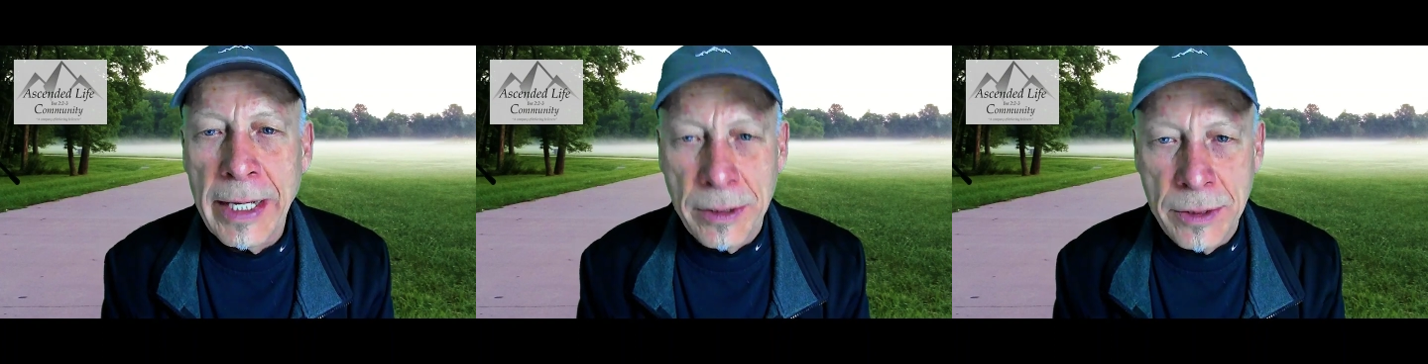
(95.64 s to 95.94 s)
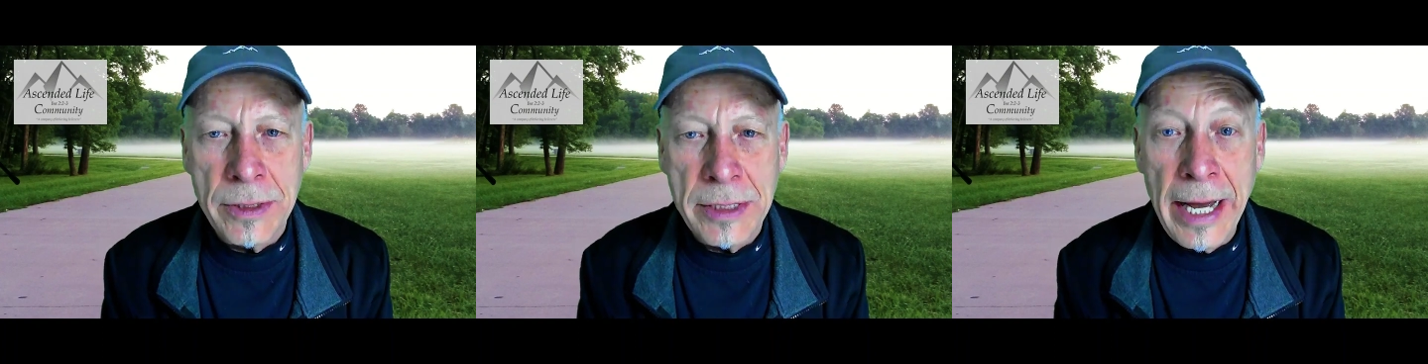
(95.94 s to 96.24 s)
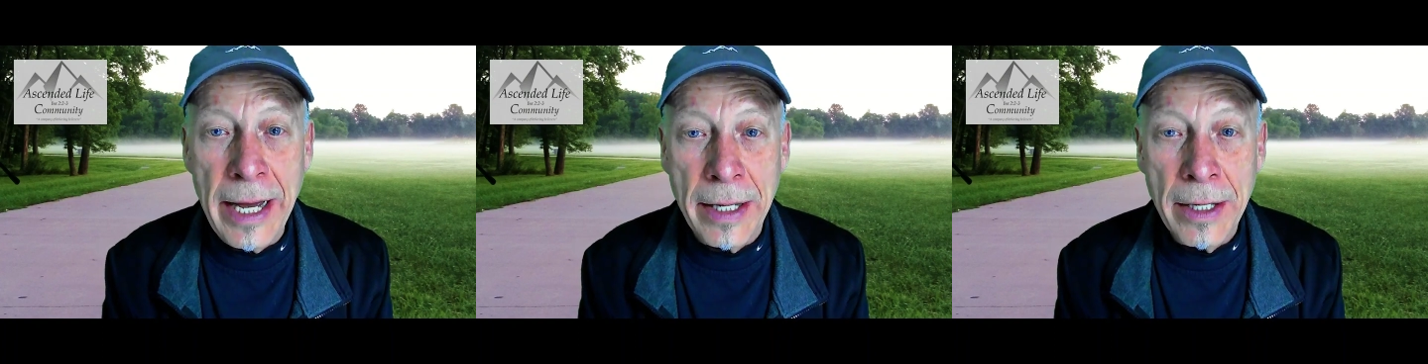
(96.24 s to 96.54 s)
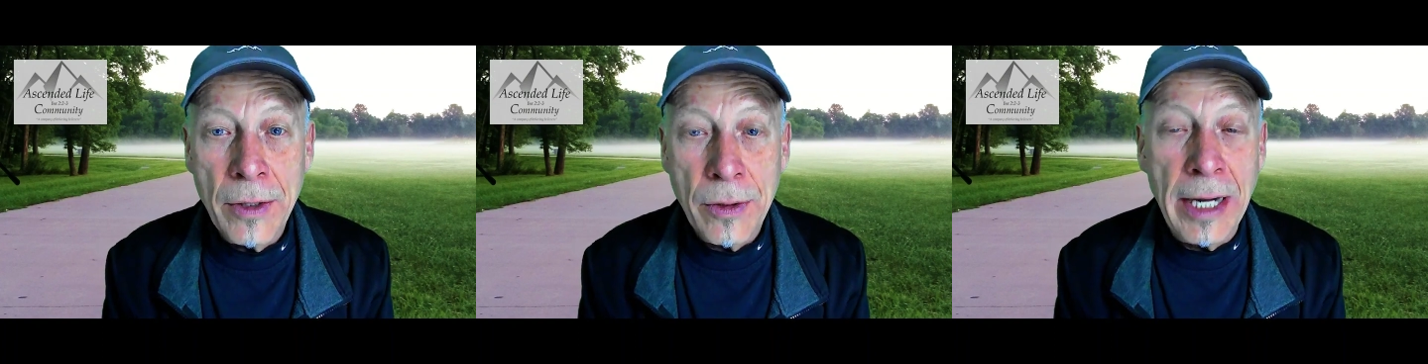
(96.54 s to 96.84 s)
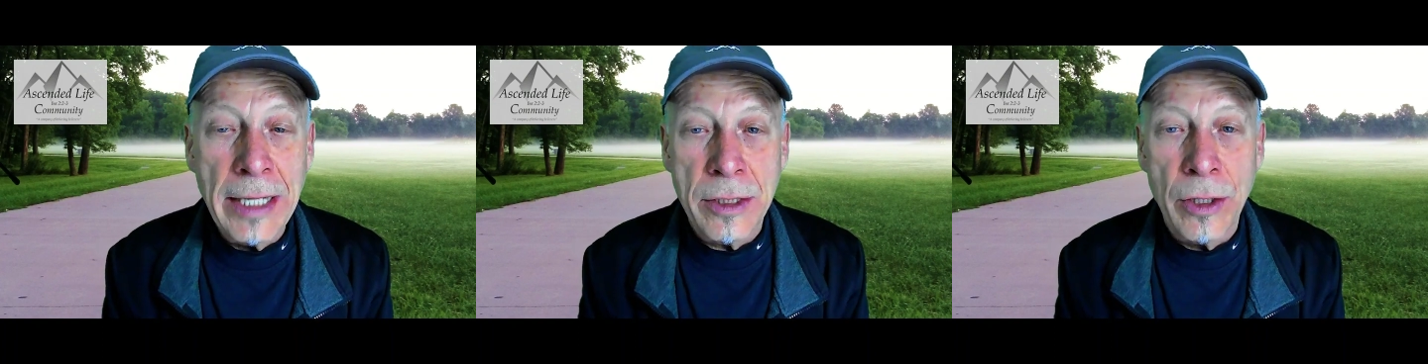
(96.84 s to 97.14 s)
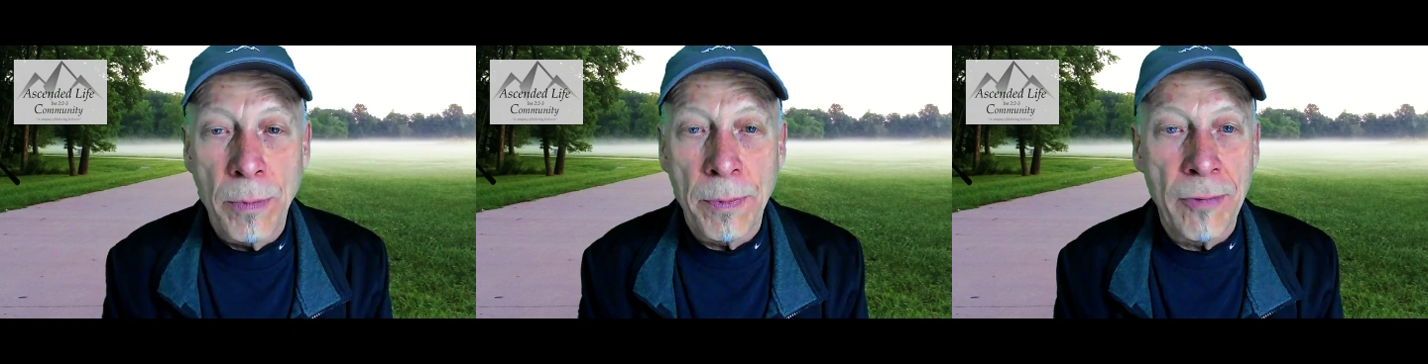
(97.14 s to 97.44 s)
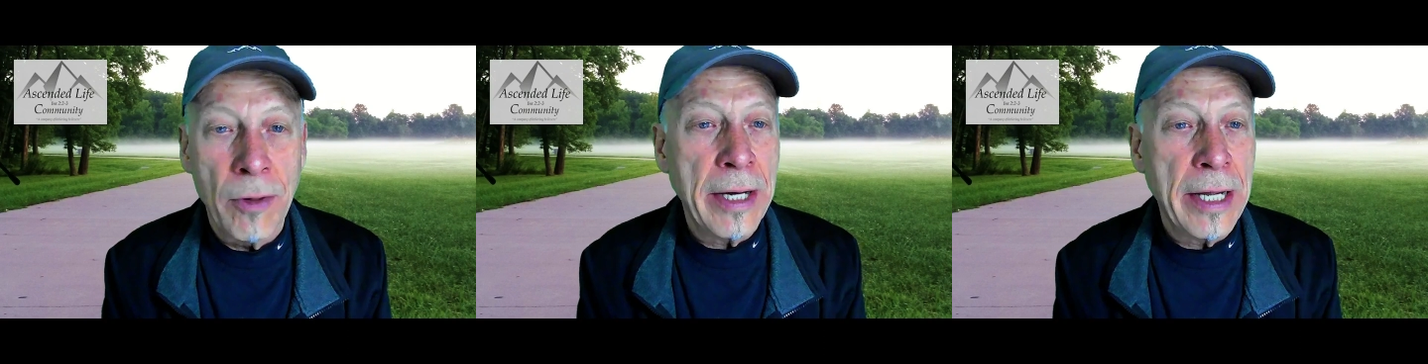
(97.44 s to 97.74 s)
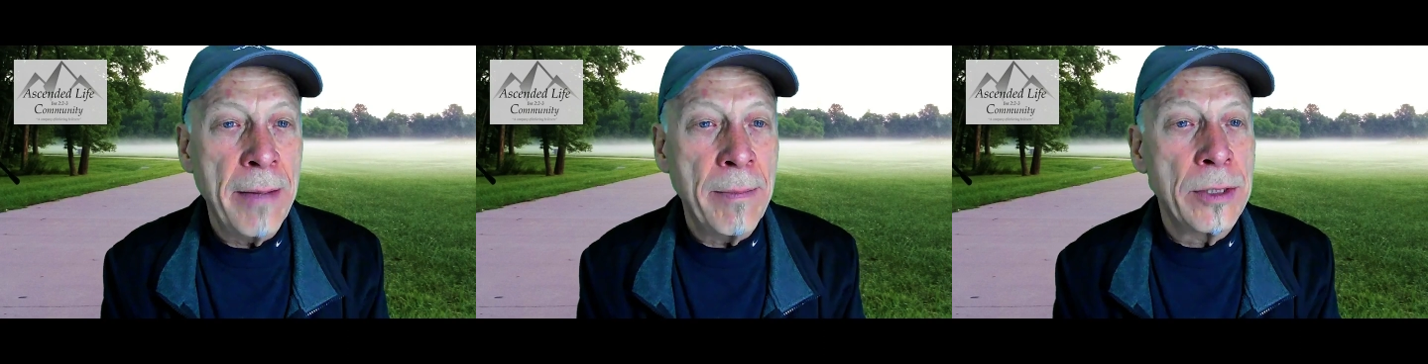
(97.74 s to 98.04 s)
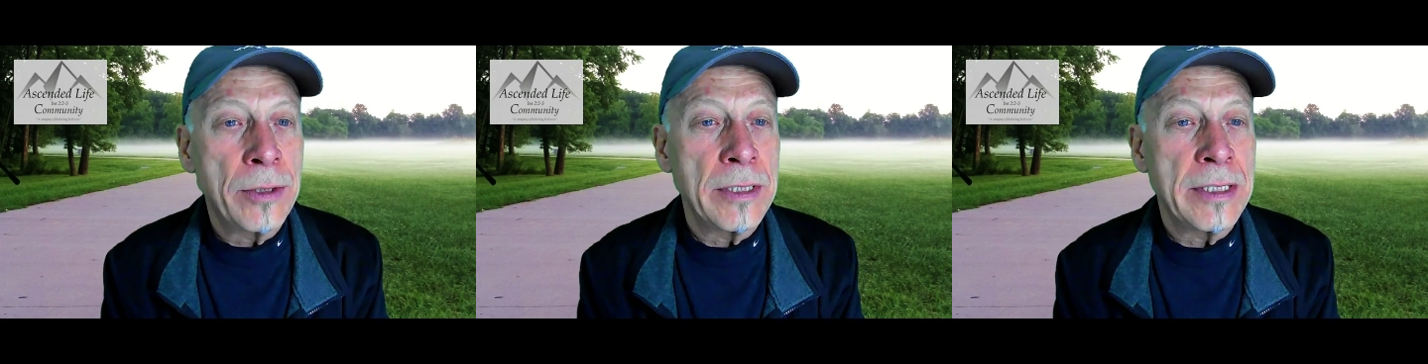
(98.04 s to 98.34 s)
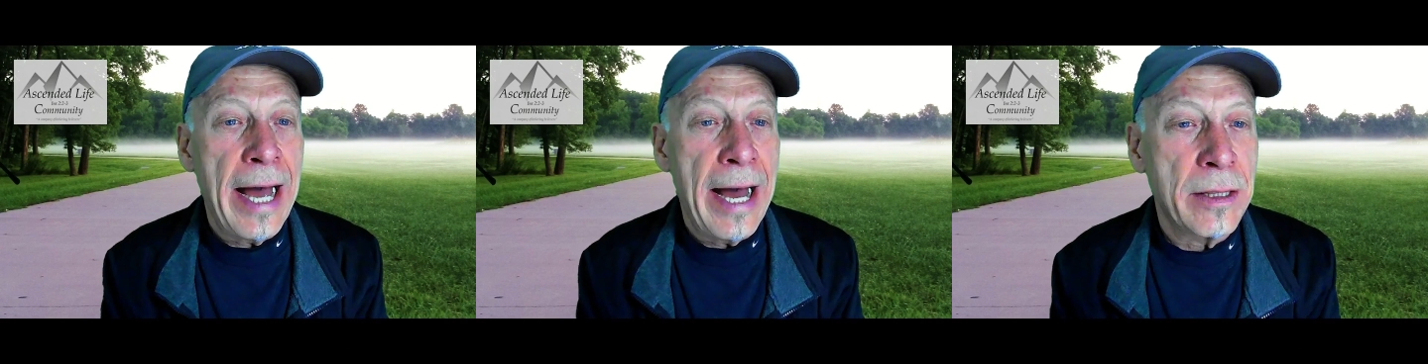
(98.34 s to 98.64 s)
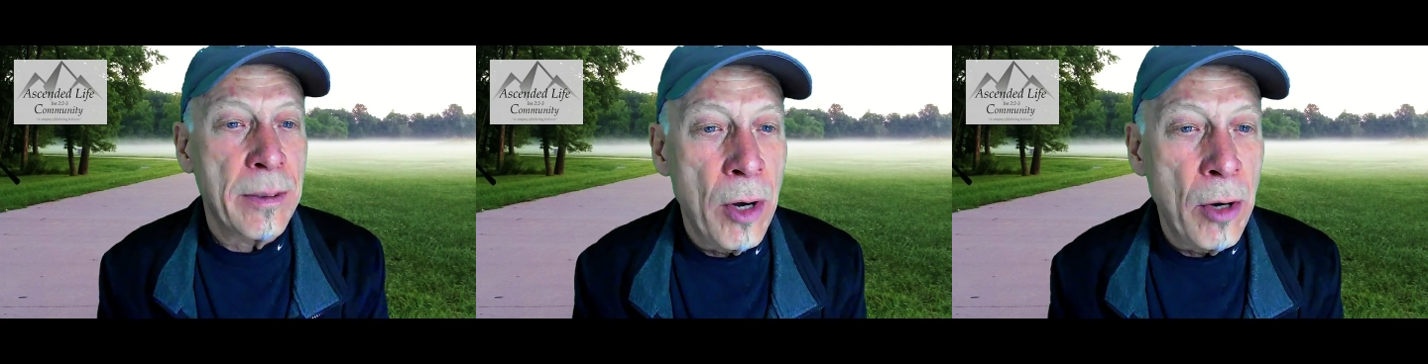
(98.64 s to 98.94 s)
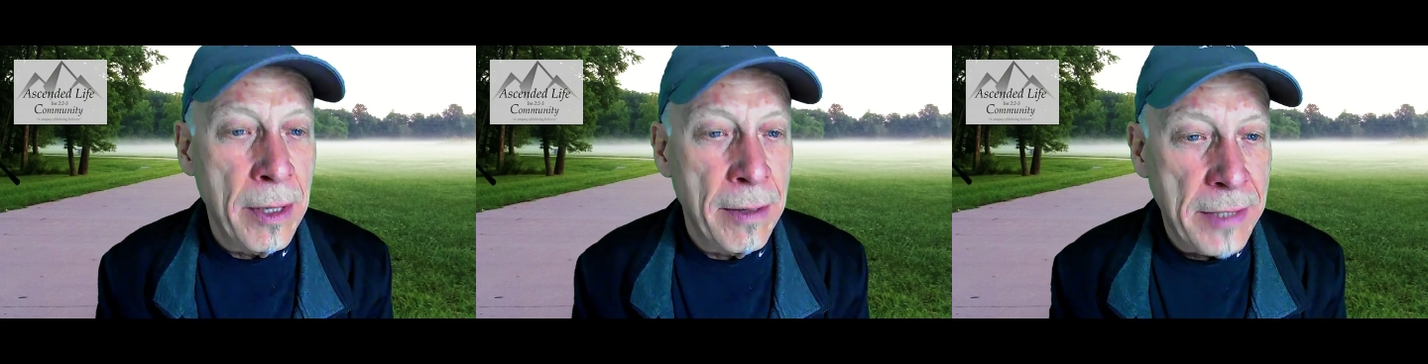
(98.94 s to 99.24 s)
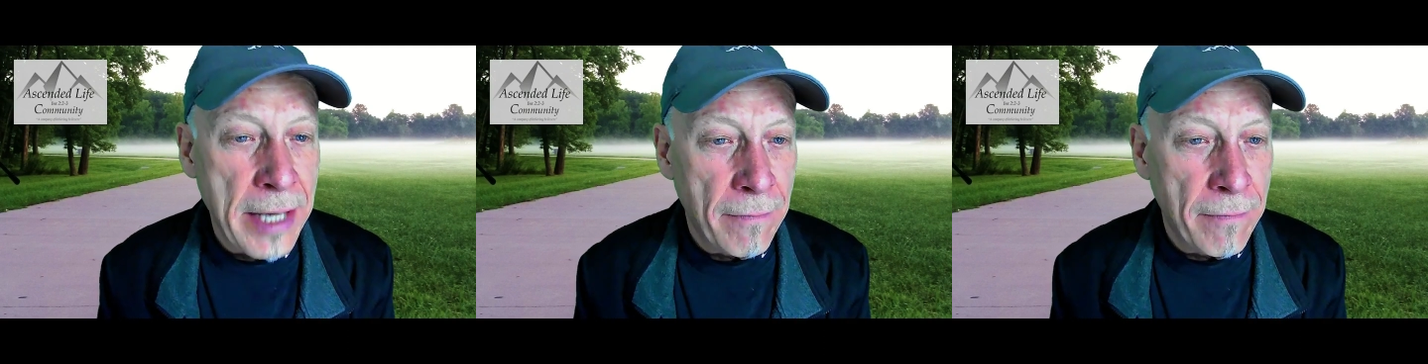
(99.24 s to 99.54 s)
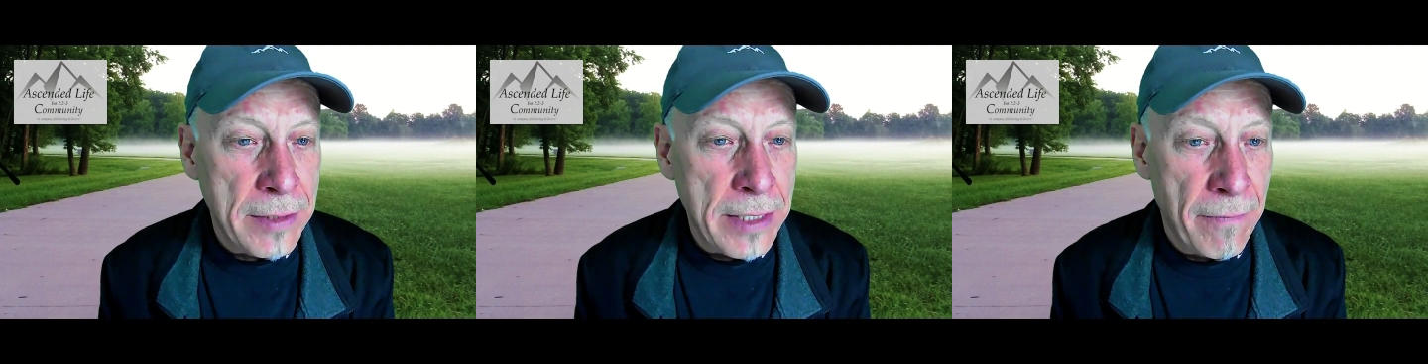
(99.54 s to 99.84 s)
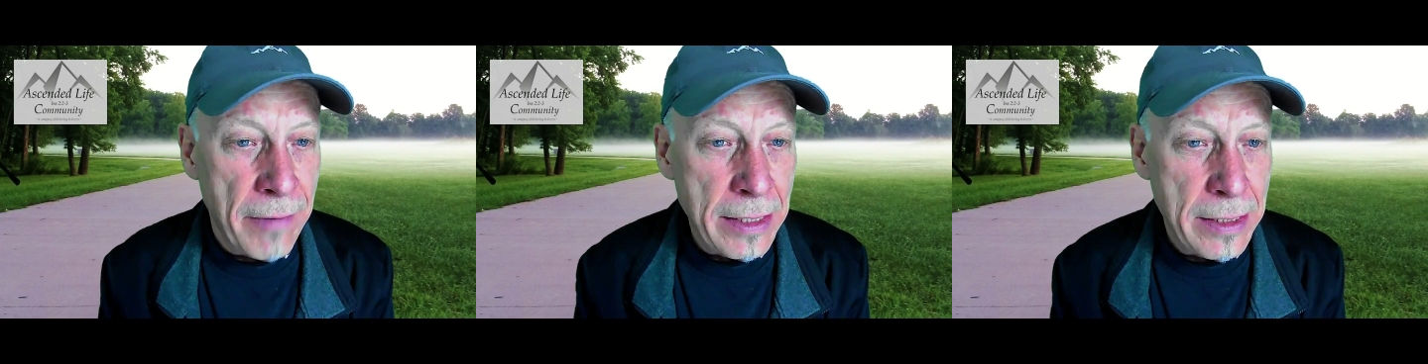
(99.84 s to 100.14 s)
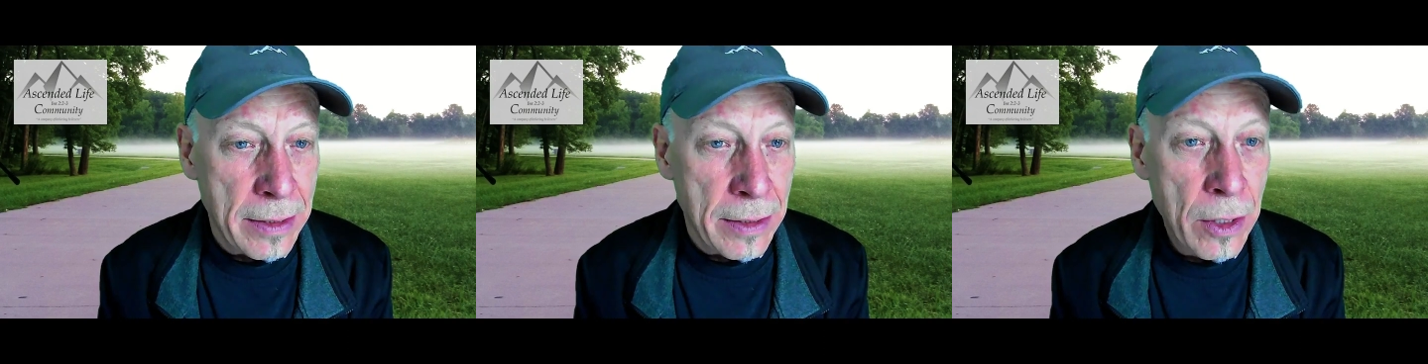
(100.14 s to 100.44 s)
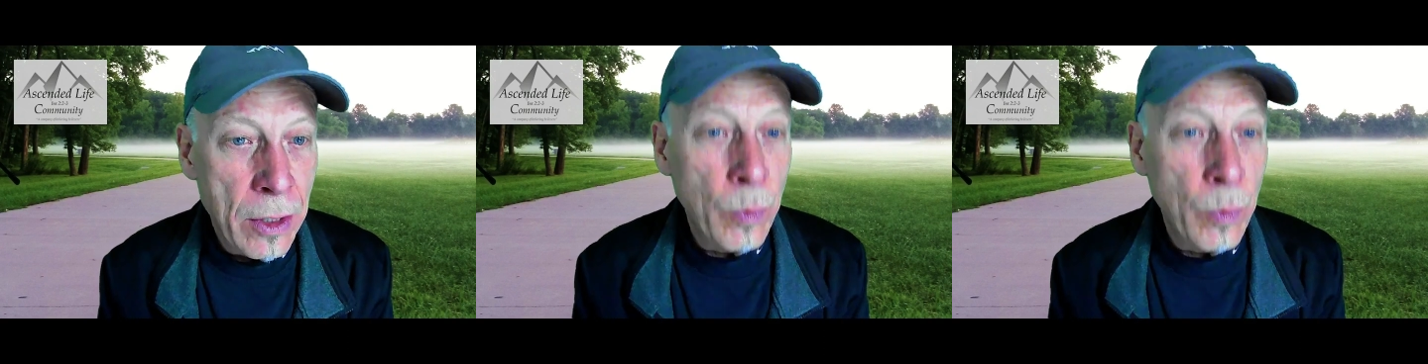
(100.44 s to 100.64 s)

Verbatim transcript: As you say, Christ, the hope of glory, came into us at the moment of salvation.